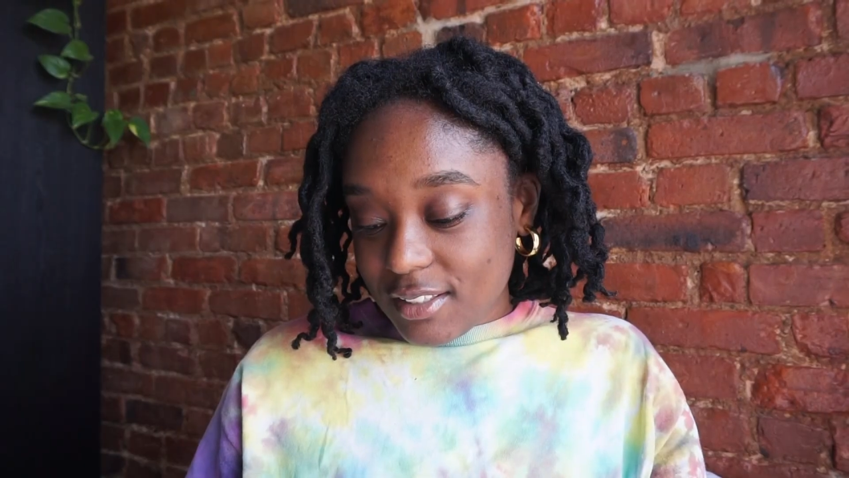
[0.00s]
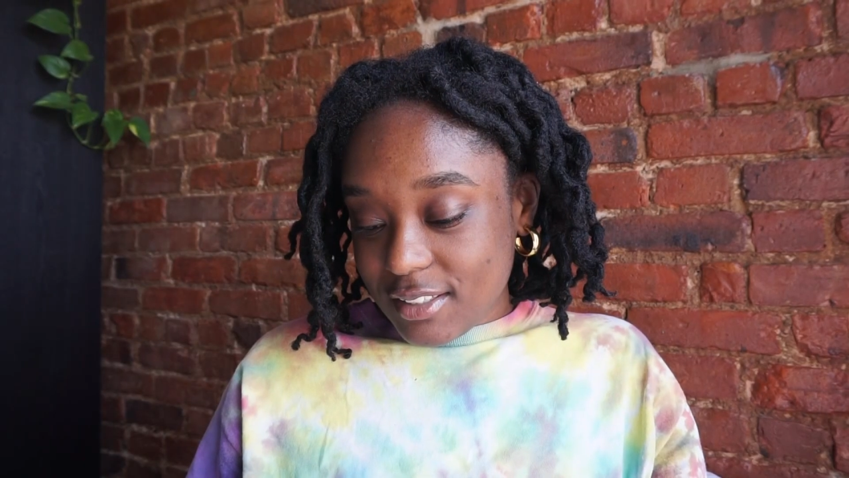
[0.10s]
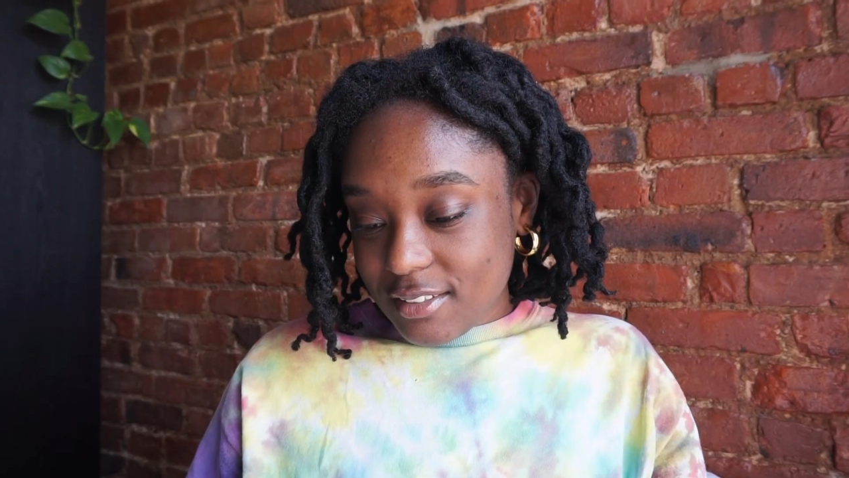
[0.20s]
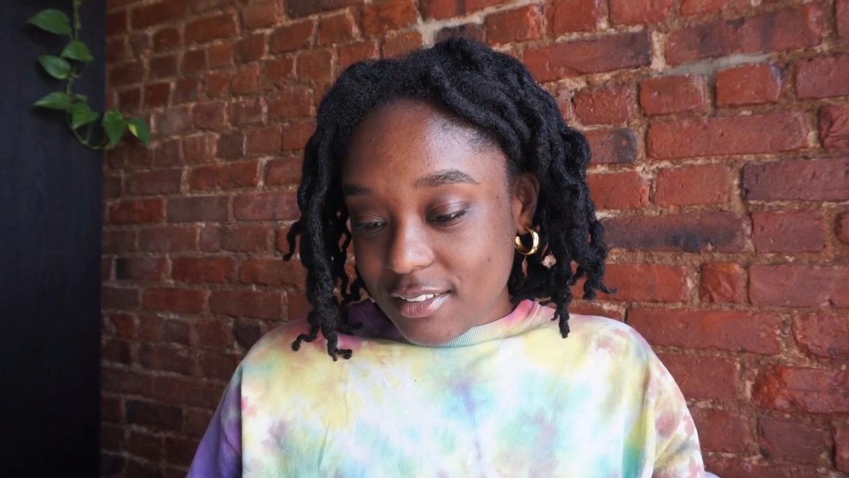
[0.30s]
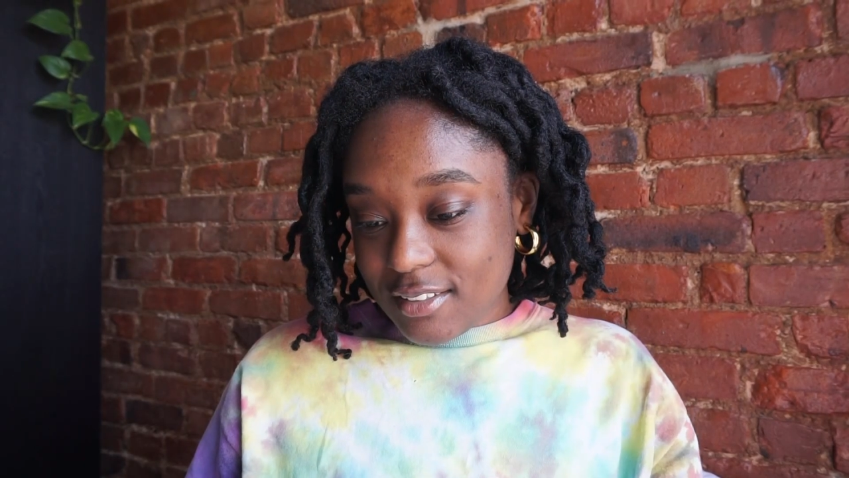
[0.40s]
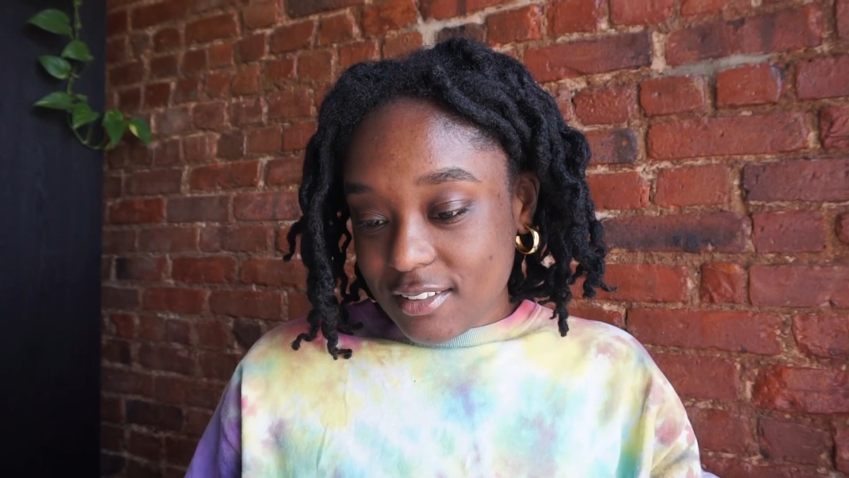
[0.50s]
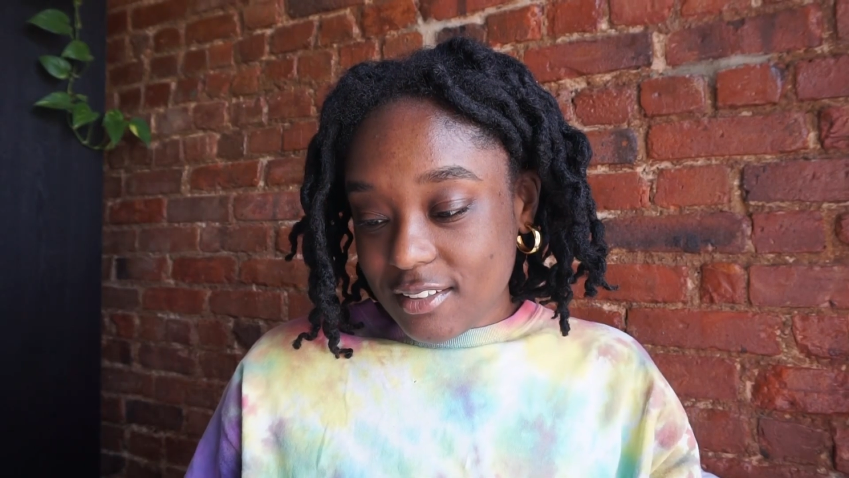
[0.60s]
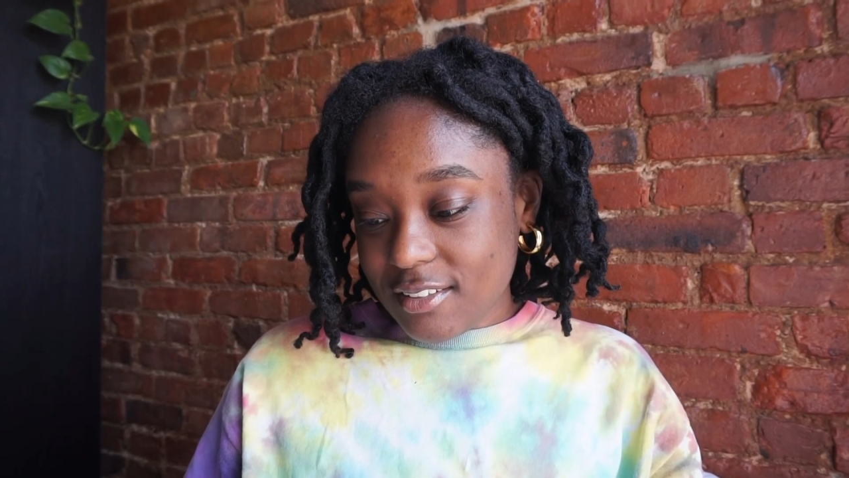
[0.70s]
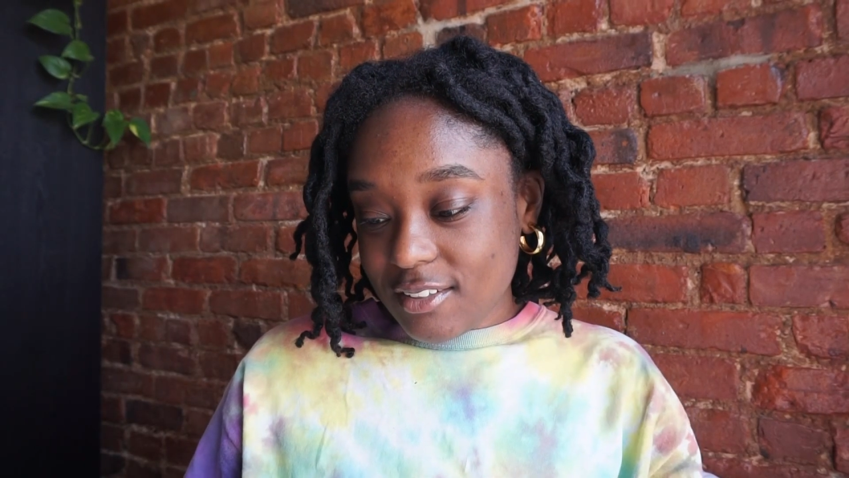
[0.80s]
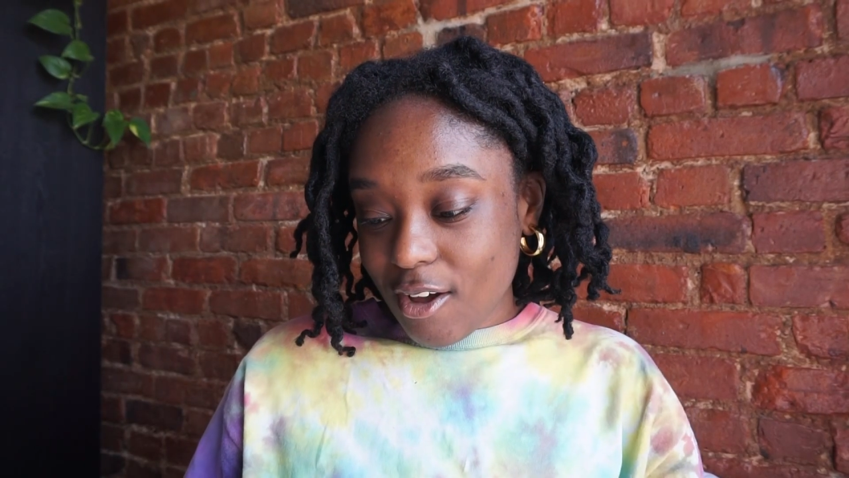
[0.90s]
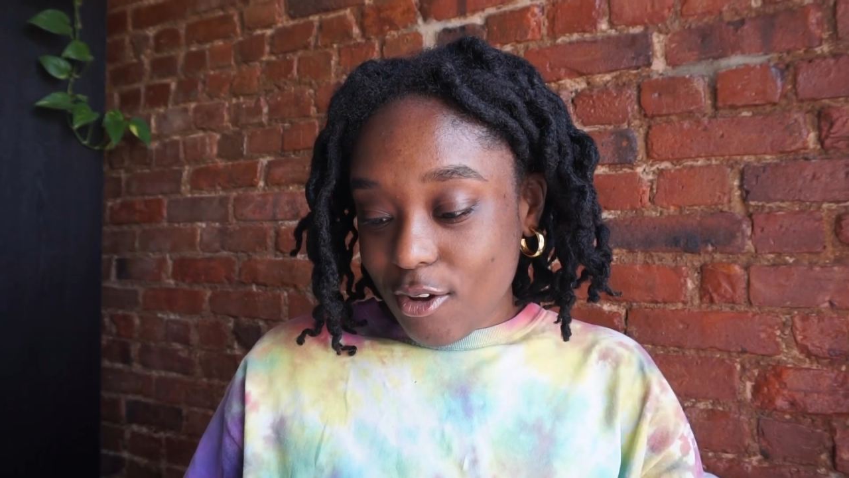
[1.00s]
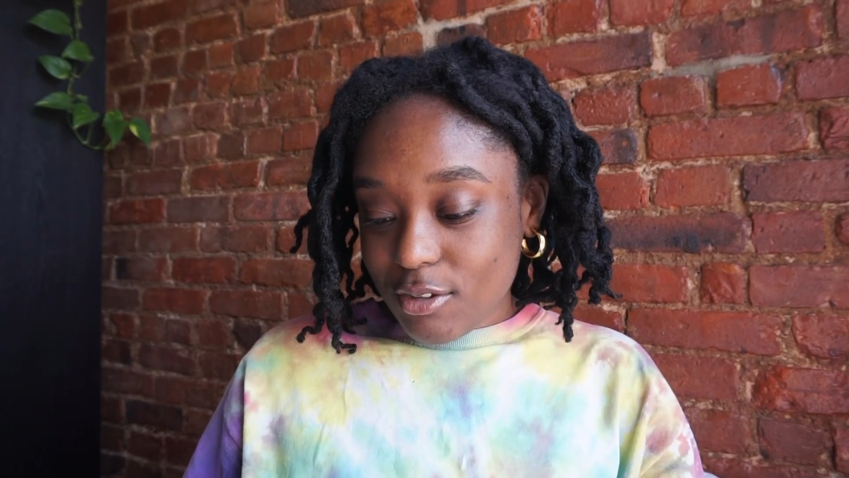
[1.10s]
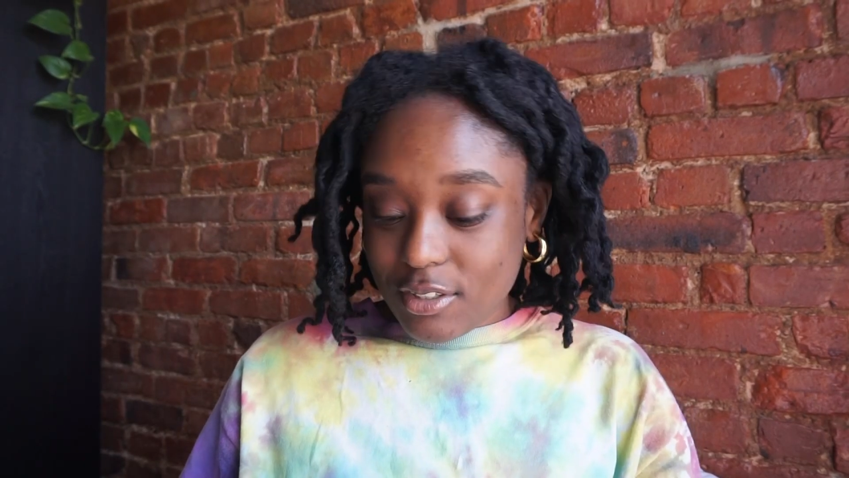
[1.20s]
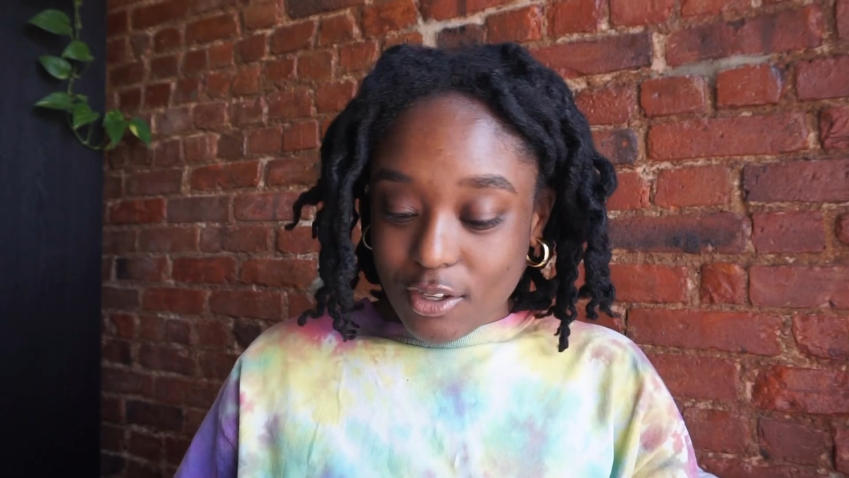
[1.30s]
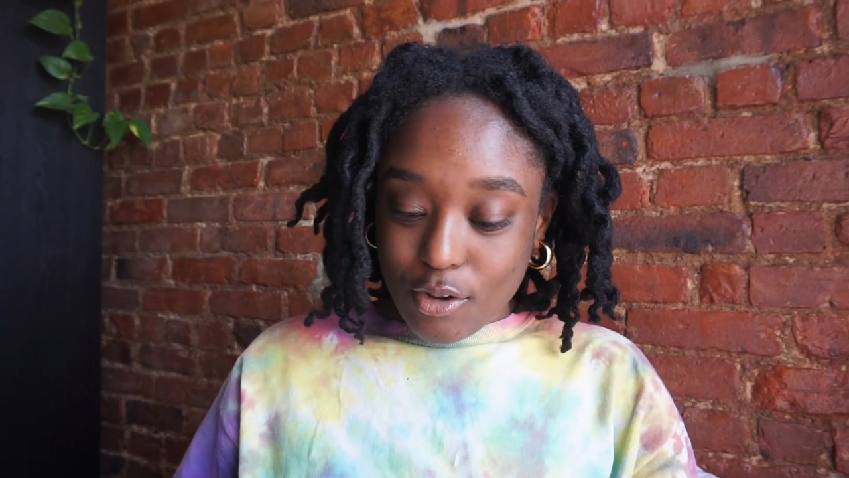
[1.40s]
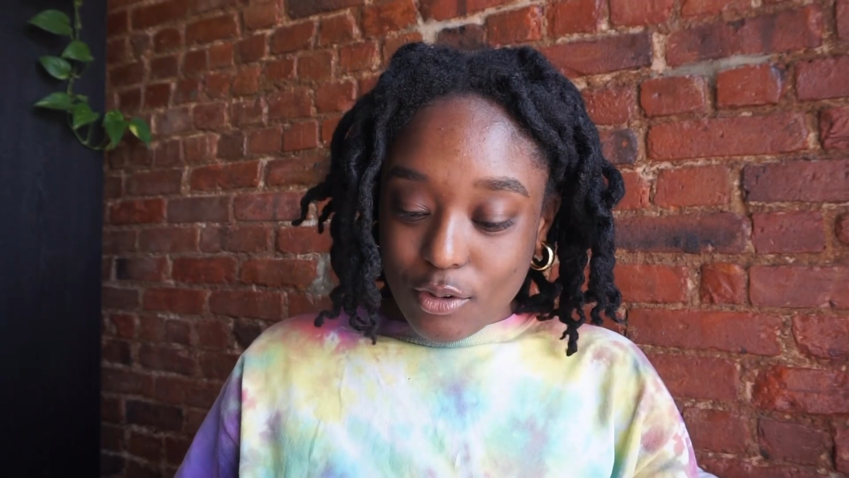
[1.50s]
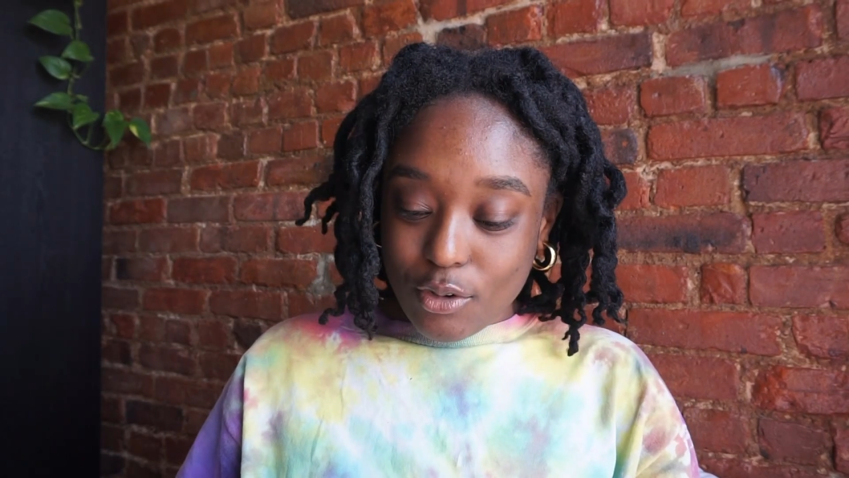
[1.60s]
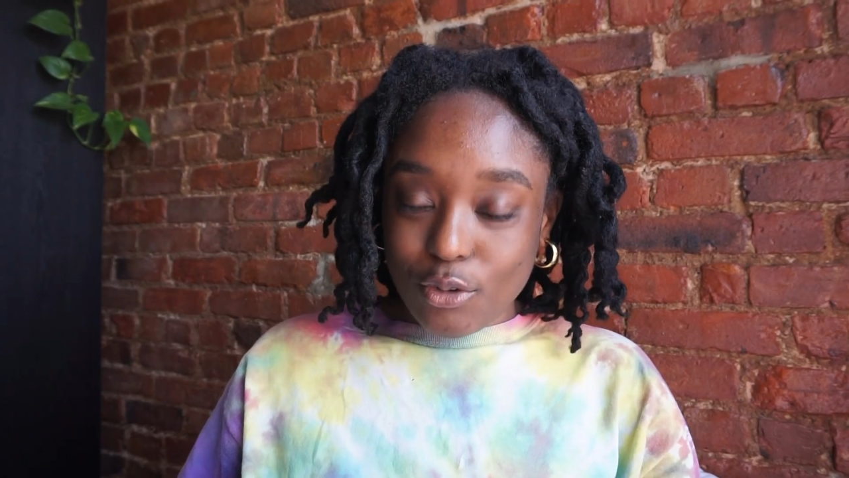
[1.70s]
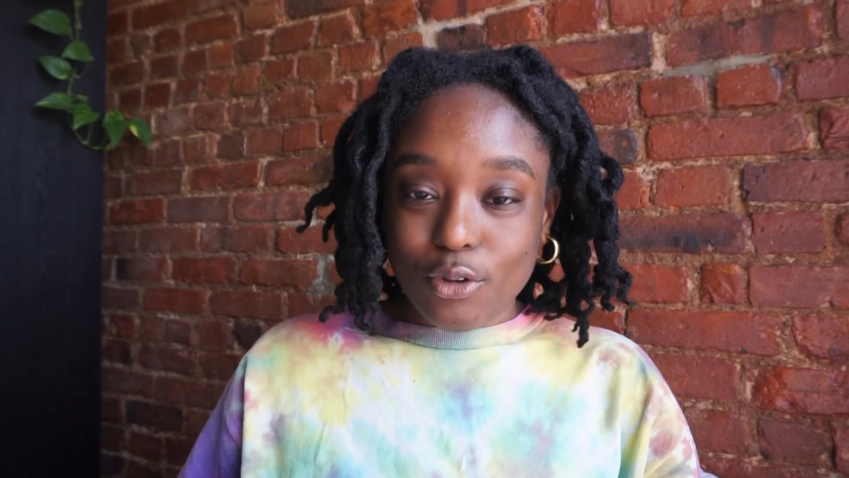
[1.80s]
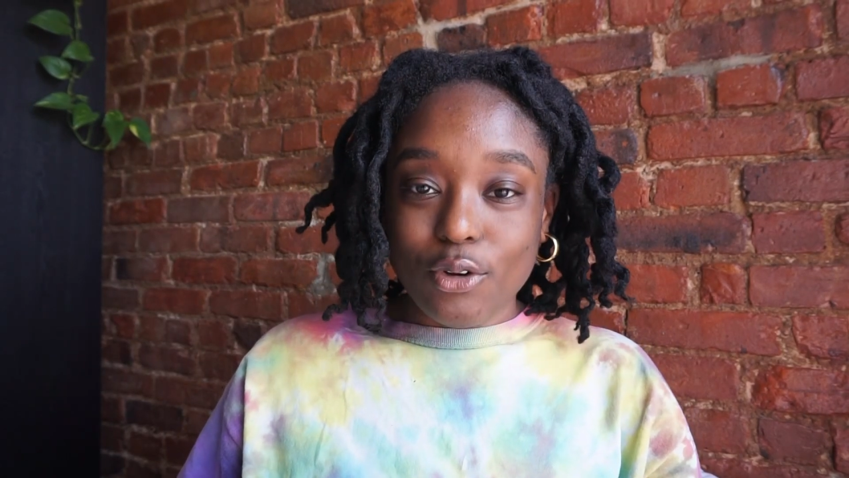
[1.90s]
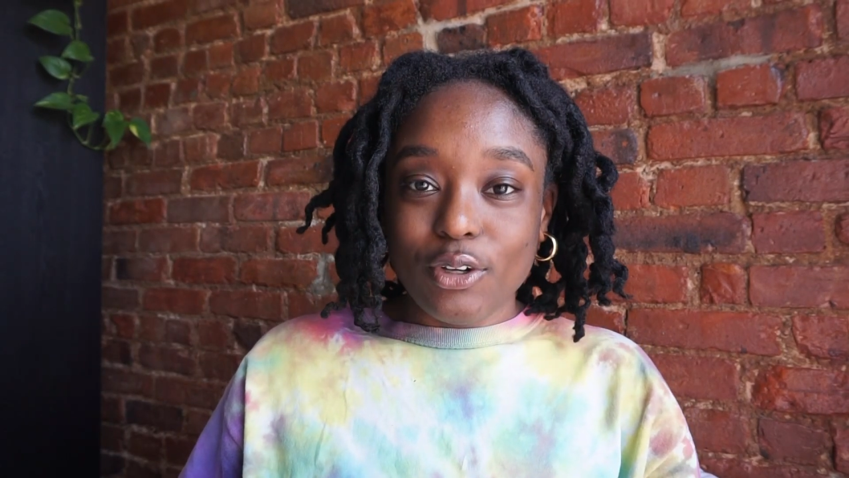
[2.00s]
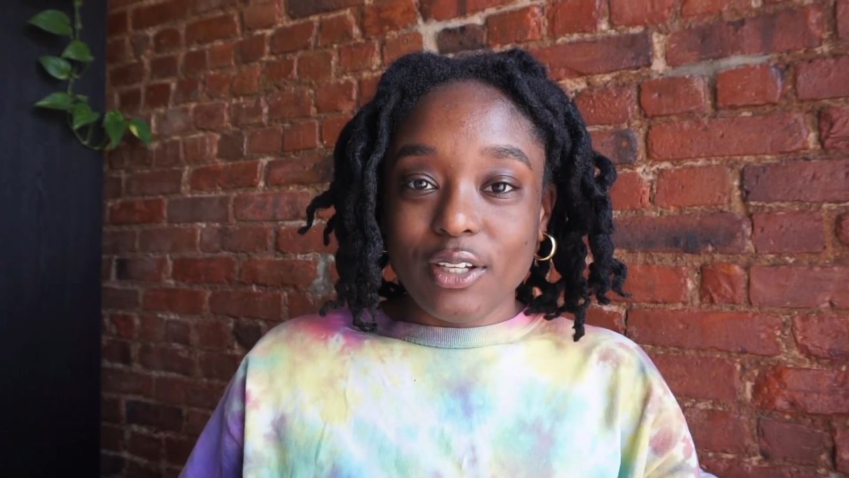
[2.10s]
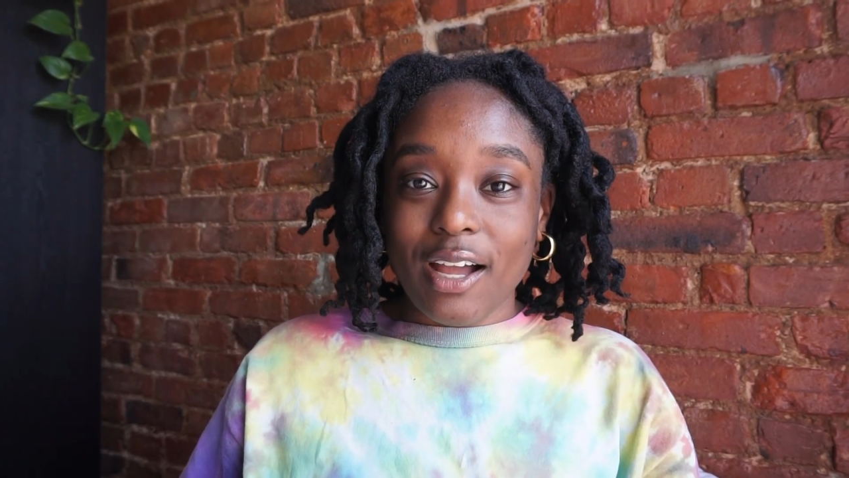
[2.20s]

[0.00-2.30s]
This is so cool.